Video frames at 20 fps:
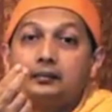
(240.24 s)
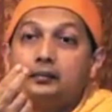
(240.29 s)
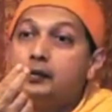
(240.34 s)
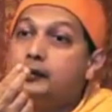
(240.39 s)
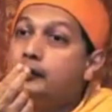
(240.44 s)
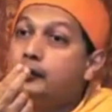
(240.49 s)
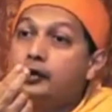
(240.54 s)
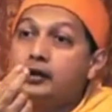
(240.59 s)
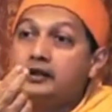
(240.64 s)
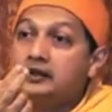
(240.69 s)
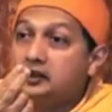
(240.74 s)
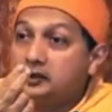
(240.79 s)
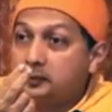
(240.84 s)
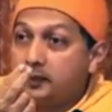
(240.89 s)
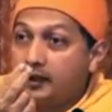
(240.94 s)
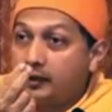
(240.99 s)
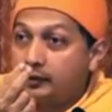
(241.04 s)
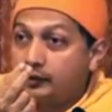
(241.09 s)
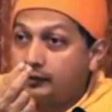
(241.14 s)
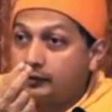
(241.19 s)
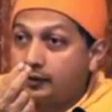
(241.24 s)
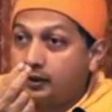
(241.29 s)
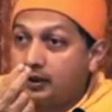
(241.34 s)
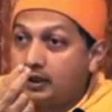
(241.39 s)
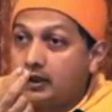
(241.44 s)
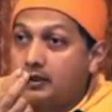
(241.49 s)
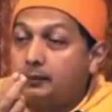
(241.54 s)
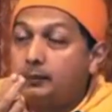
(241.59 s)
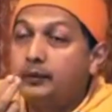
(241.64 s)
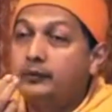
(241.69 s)
before it is powerful,
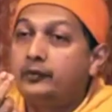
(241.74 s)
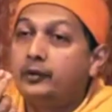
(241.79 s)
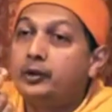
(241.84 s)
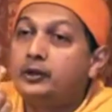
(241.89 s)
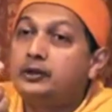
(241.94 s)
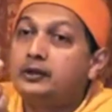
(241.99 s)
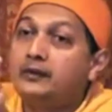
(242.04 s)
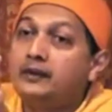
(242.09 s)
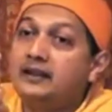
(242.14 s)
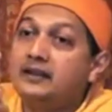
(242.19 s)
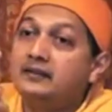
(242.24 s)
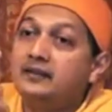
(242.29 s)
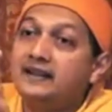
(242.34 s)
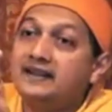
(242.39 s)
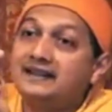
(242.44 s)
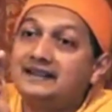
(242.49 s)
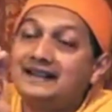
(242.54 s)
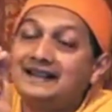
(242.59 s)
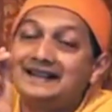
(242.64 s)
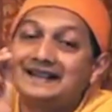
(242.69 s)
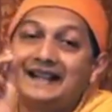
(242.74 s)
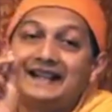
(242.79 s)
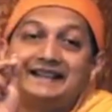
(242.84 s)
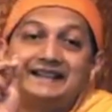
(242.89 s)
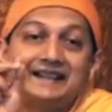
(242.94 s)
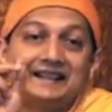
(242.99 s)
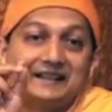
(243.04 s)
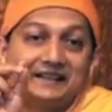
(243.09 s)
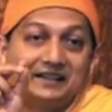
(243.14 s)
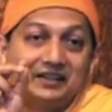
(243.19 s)
before you have invested
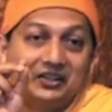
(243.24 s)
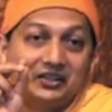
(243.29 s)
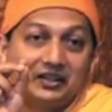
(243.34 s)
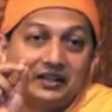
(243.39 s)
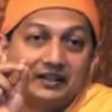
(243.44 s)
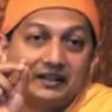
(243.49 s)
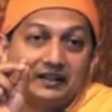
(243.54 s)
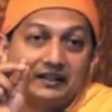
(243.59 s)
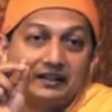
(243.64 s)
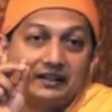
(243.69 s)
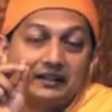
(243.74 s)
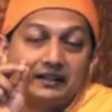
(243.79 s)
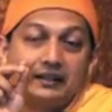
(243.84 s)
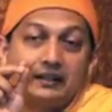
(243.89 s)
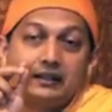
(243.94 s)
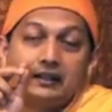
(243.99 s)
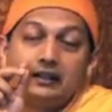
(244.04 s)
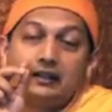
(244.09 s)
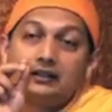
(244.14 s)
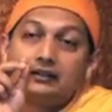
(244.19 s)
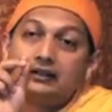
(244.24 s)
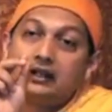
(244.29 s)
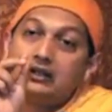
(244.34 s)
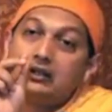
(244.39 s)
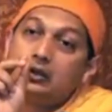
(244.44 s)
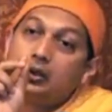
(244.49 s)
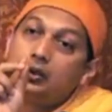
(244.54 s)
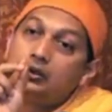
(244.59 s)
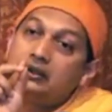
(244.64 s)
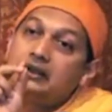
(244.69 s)
psychic energy in it, the
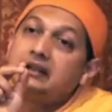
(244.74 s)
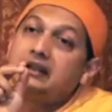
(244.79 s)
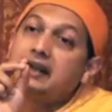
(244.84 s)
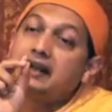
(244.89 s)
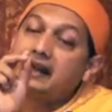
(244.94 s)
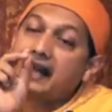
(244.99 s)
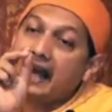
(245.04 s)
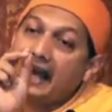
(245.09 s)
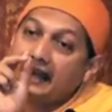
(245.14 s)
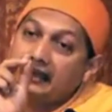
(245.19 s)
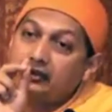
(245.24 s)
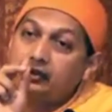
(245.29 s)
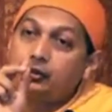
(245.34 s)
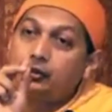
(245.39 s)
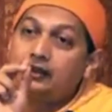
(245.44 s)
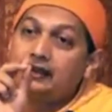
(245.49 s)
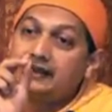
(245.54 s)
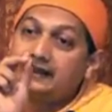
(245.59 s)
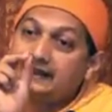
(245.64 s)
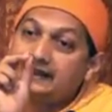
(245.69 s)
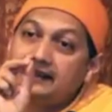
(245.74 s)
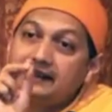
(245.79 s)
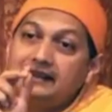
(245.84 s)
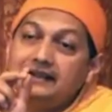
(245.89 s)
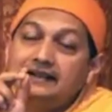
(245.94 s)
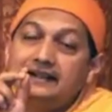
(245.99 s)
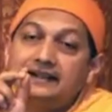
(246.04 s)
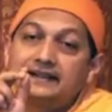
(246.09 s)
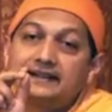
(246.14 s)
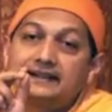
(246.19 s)
yogi can actually see
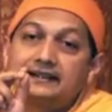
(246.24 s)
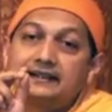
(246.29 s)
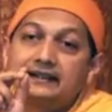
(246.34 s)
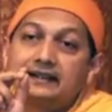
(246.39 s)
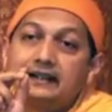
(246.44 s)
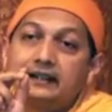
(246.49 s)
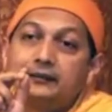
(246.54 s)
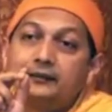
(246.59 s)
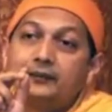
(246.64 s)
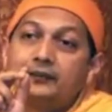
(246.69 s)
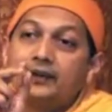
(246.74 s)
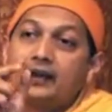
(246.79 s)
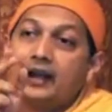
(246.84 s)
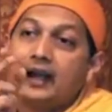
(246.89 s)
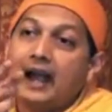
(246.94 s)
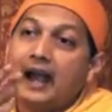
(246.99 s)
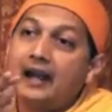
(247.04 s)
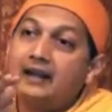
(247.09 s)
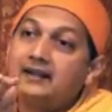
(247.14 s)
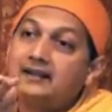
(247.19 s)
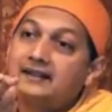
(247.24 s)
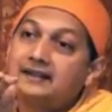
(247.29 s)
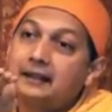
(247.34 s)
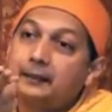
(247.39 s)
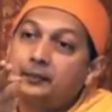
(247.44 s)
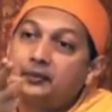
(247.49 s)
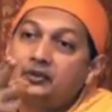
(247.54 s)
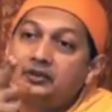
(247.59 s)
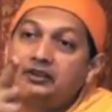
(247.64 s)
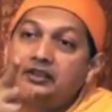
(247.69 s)
this and
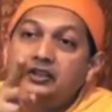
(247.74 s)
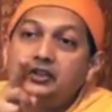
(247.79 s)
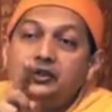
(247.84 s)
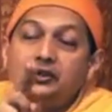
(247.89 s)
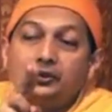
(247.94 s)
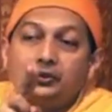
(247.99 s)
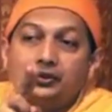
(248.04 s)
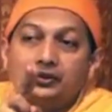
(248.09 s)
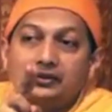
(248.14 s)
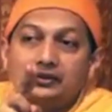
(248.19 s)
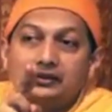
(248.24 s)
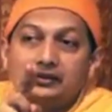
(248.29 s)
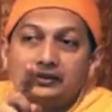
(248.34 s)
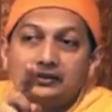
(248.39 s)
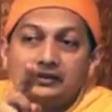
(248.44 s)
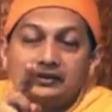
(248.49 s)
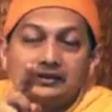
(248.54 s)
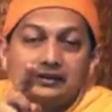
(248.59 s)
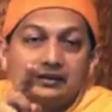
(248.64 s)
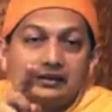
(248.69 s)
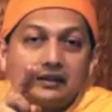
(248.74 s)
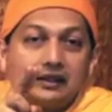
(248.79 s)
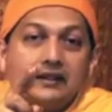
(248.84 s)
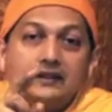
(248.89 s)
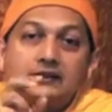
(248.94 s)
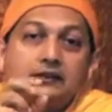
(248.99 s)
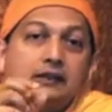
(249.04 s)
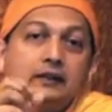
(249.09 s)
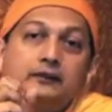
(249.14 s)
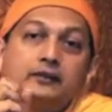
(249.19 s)
substitute,
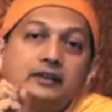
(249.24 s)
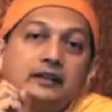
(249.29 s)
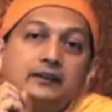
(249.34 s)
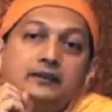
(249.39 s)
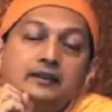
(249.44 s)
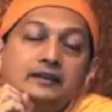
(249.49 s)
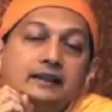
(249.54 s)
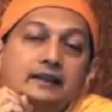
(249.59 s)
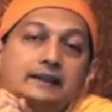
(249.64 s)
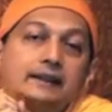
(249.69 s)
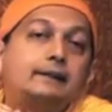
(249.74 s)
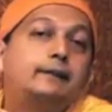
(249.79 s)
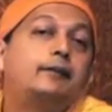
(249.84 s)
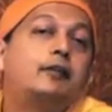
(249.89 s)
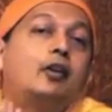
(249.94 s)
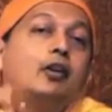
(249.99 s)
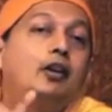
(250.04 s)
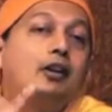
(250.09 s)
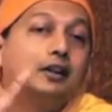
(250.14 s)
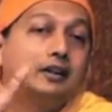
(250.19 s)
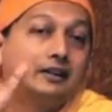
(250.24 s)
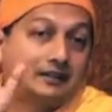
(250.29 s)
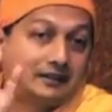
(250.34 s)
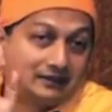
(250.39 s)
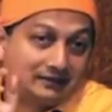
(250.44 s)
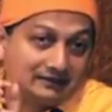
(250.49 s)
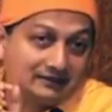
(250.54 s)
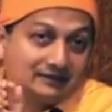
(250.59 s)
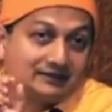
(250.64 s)
instead of giving the default